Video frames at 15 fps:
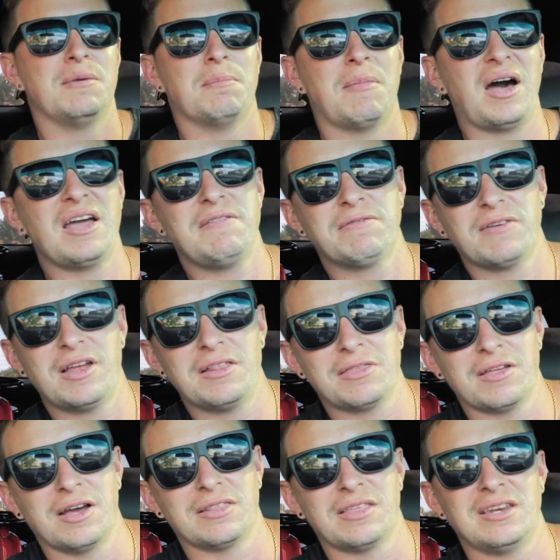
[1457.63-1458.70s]
My friend
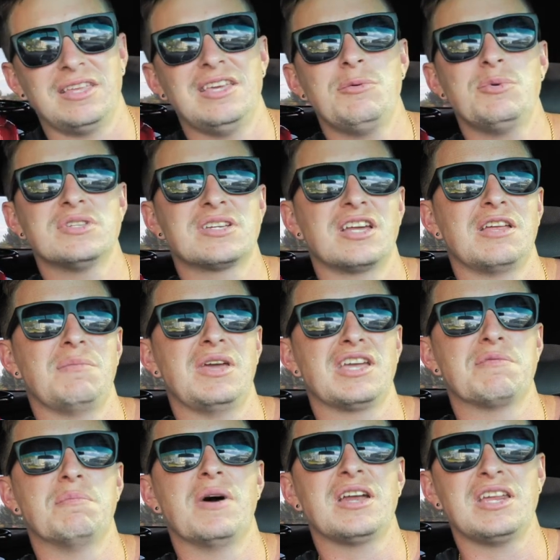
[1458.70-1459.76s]
thought that he was gonna
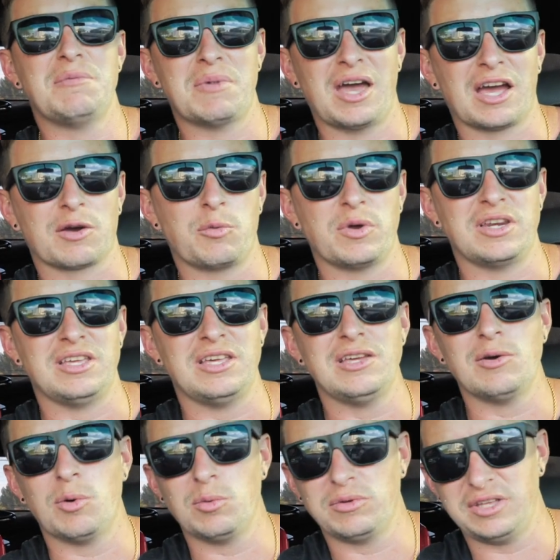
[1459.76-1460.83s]
make money back when
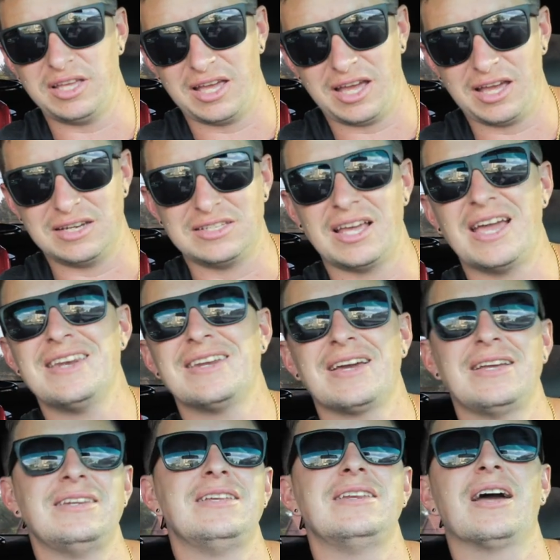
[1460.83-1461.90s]
he only had
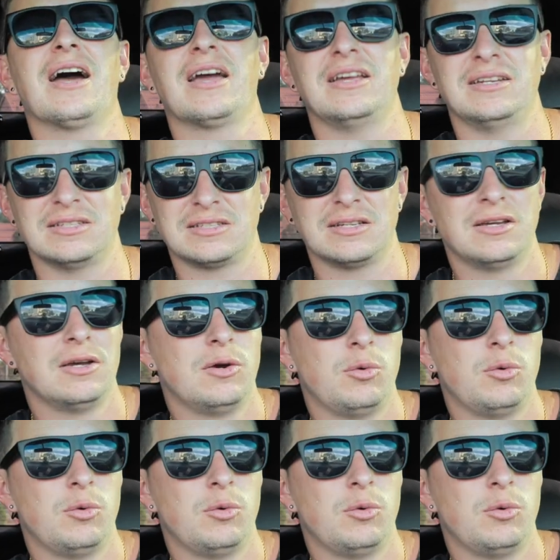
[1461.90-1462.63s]
1099s,